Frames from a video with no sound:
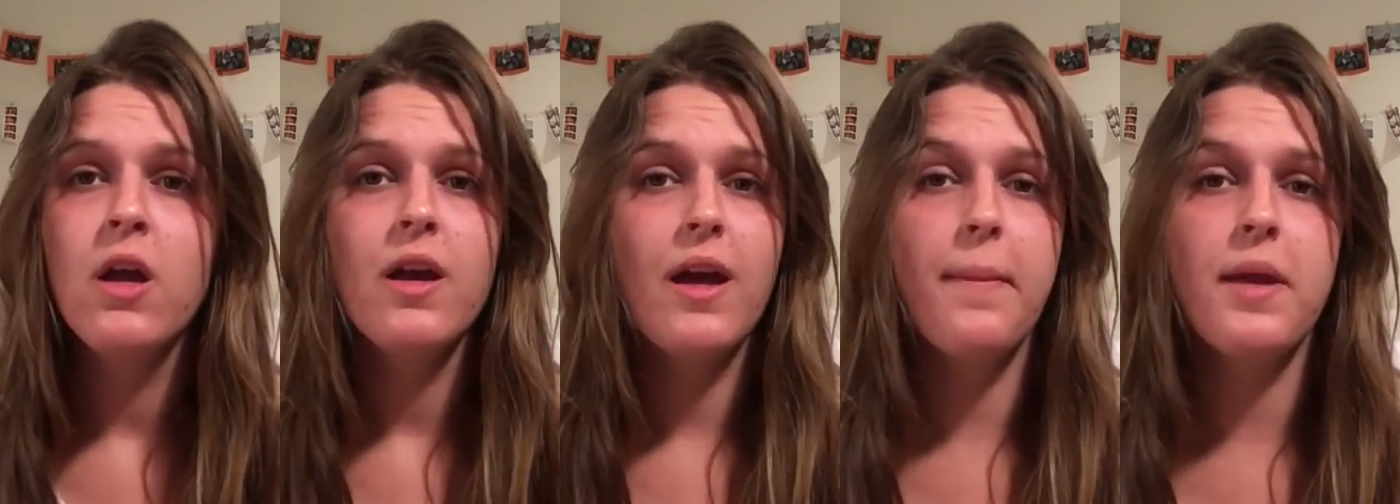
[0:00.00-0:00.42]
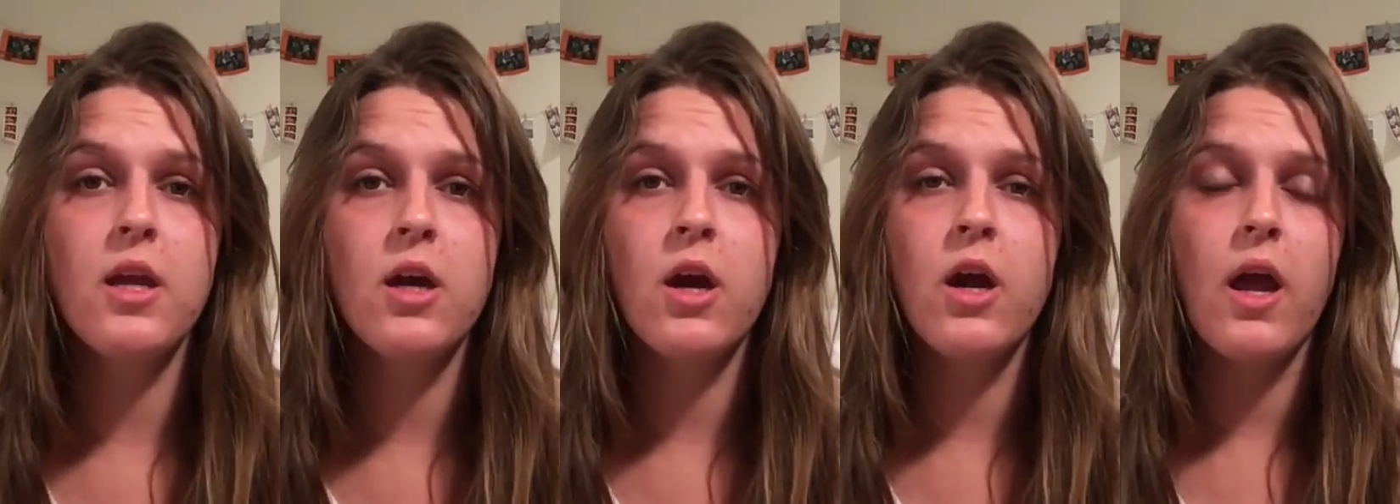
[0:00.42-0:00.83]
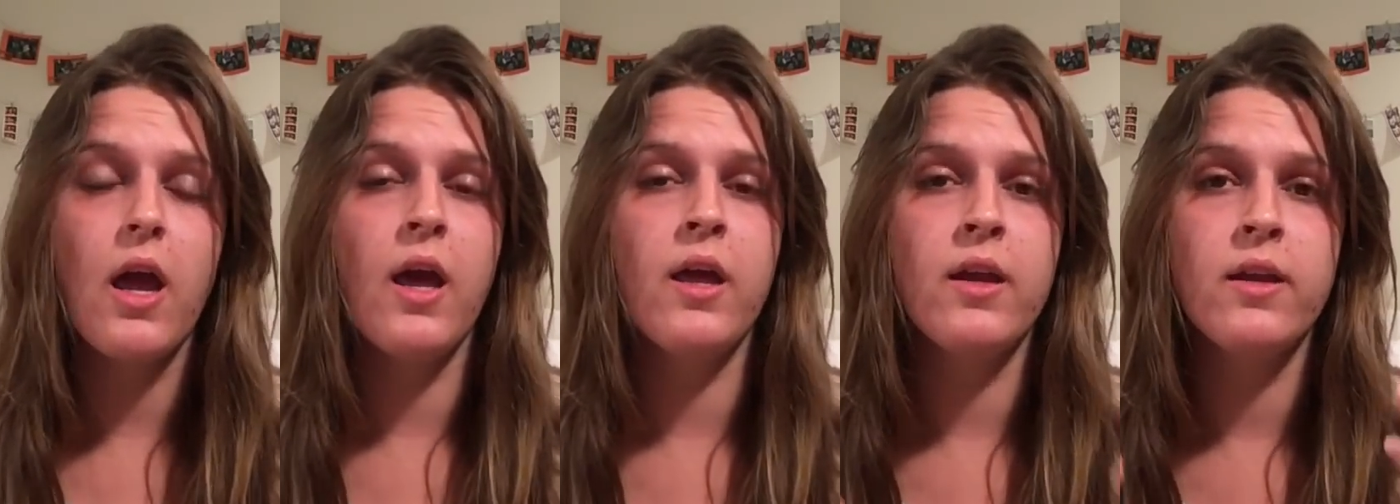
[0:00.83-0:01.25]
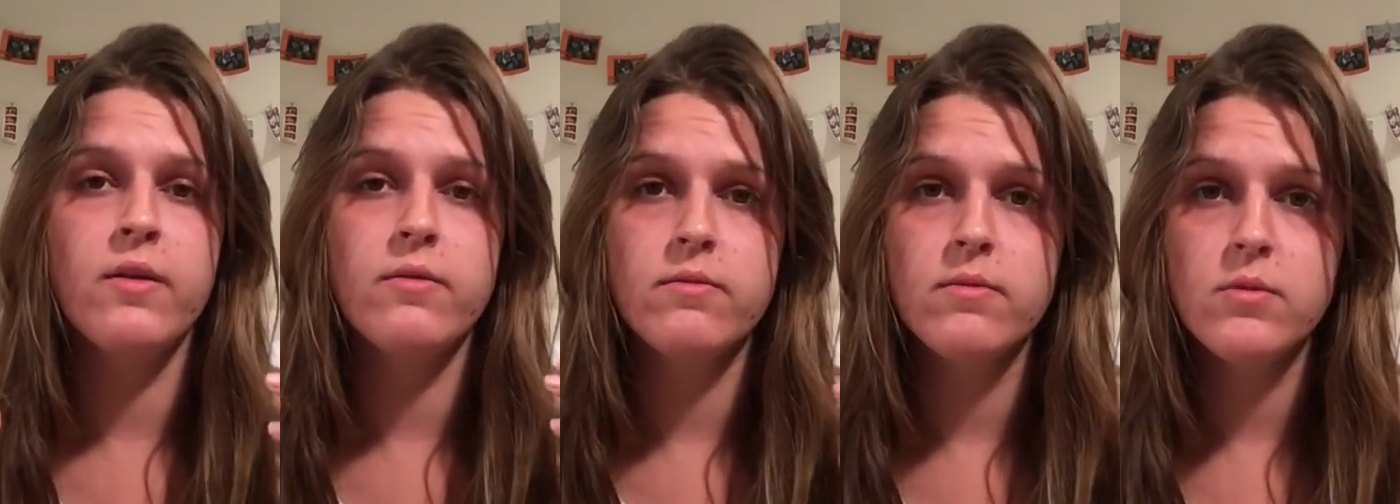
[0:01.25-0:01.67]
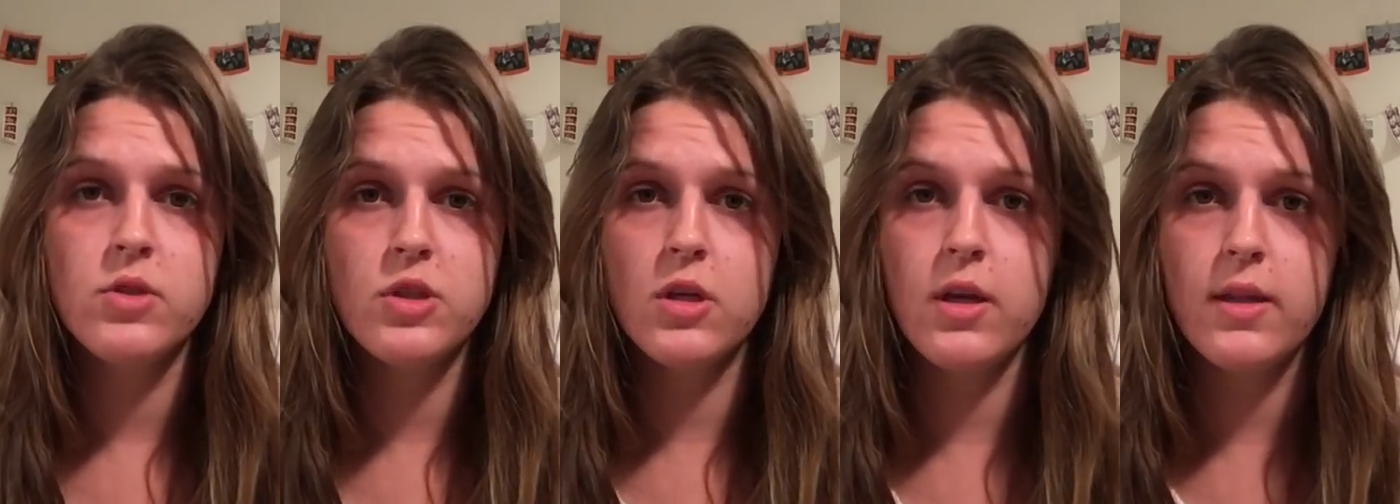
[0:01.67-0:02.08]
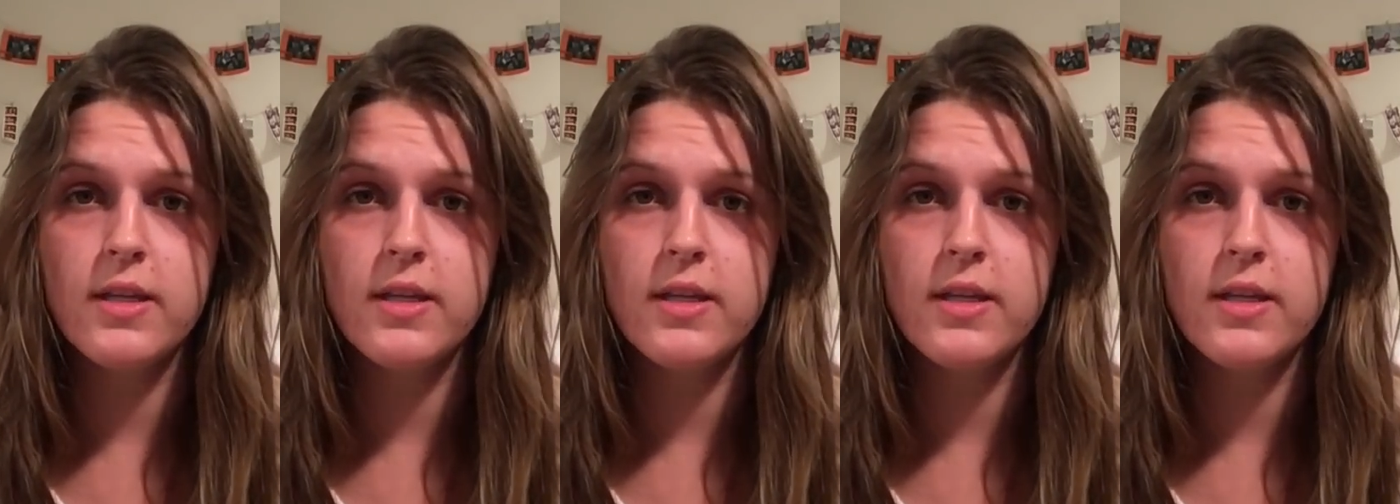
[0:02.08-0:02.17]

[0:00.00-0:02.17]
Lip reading: coming here and shooting